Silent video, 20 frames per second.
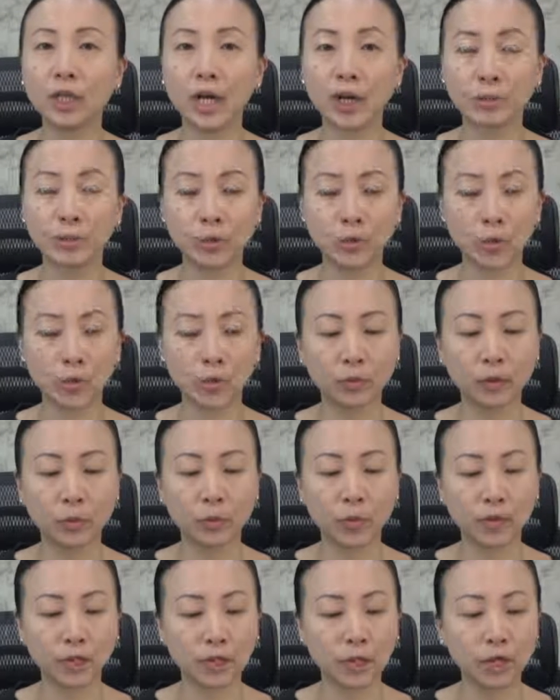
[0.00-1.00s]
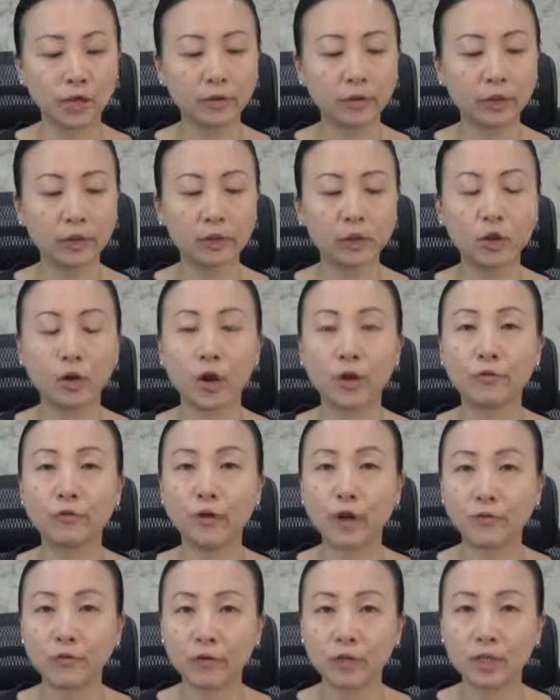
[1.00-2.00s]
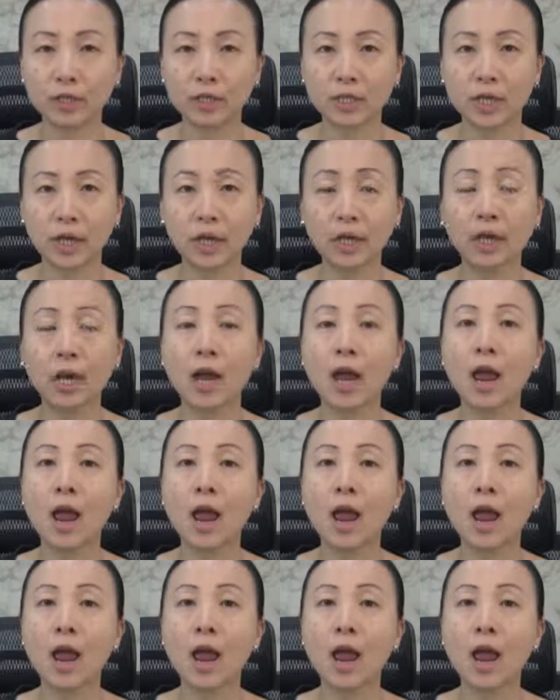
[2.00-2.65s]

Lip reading: absorbed the material you are referencing